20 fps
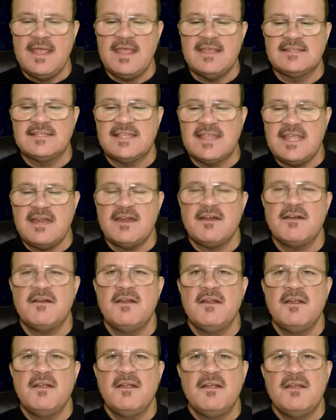Is there,
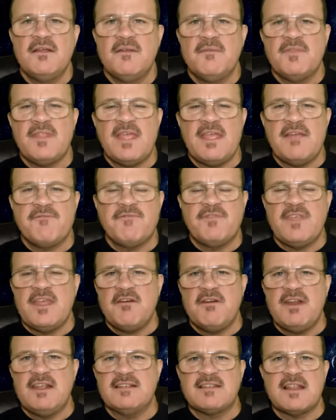if
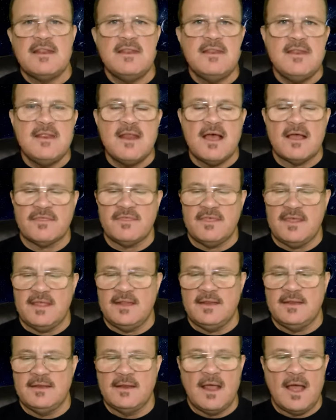there is
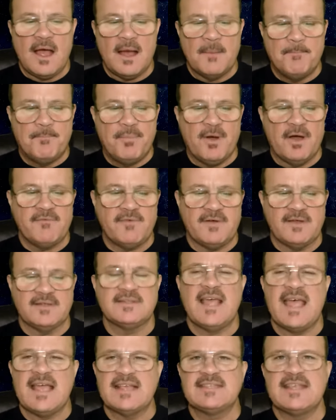nothing above
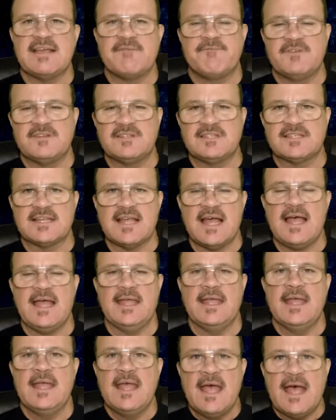us except for
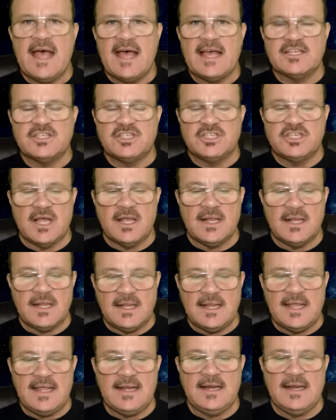sky, as
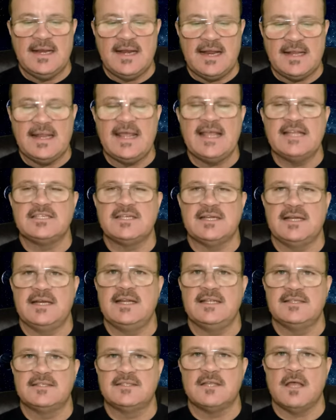John Lennon alleged in
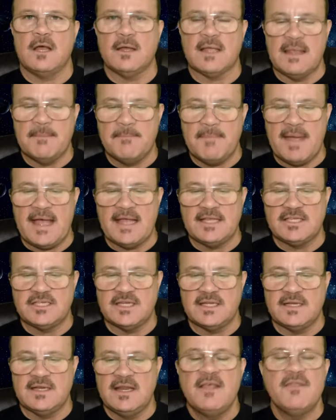his song
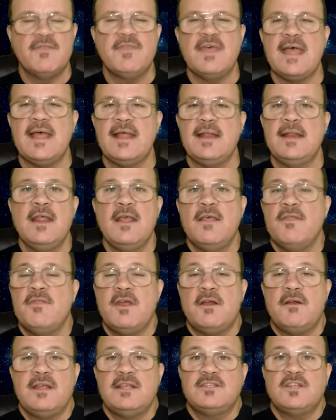Imagine, then
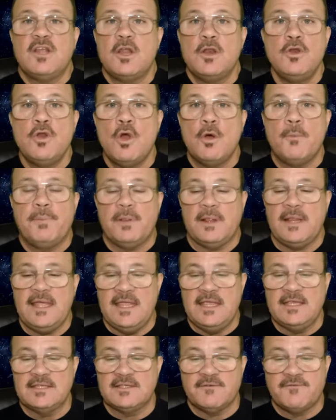there is no
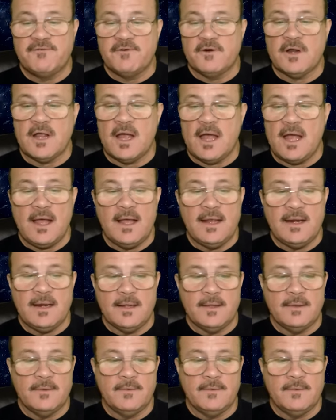place for God,